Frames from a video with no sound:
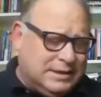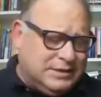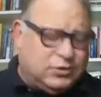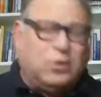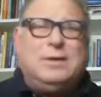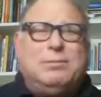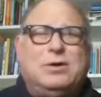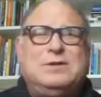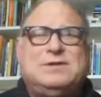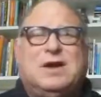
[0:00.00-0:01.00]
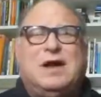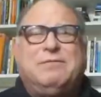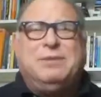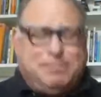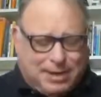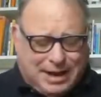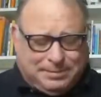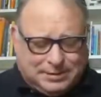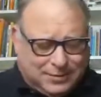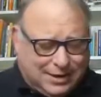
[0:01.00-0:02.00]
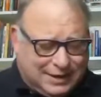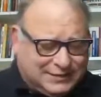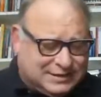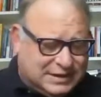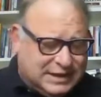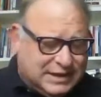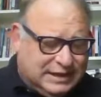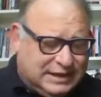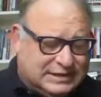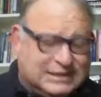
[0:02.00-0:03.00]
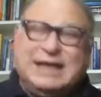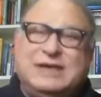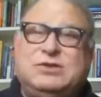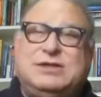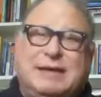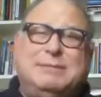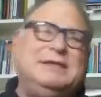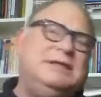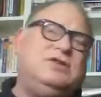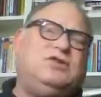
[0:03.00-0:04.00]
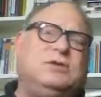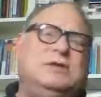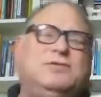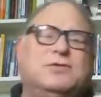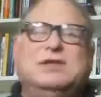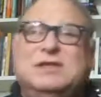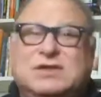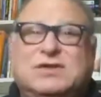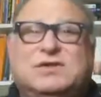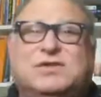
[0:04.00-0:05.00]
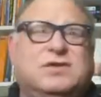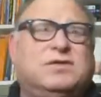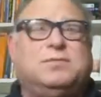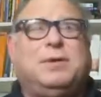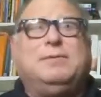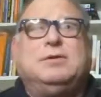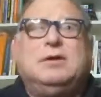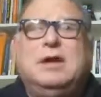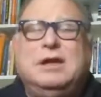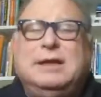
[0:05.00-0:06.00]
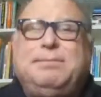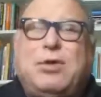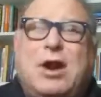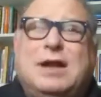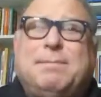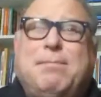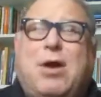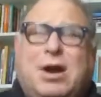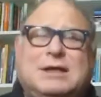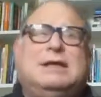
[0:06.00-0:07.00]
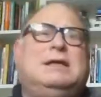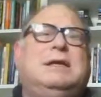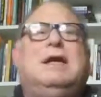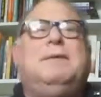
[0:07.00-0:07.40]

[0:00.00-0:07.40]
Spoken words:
Storyboards have been popularized in the entertainment industry for years. It's also popular in product marketing.